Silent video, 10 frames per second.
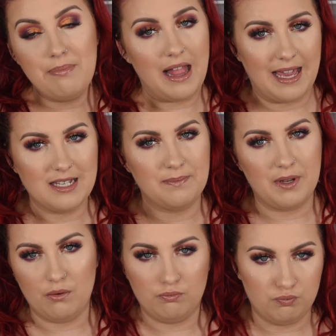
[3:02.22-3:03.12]
place,
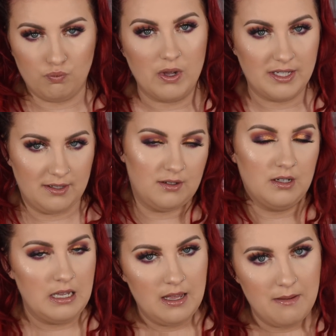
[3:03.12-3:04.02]
but it wasn't
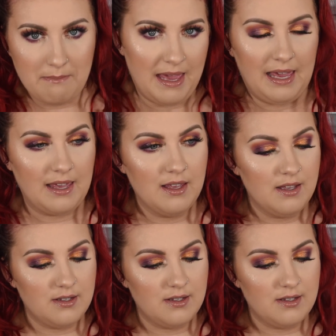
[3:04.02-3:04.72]
me.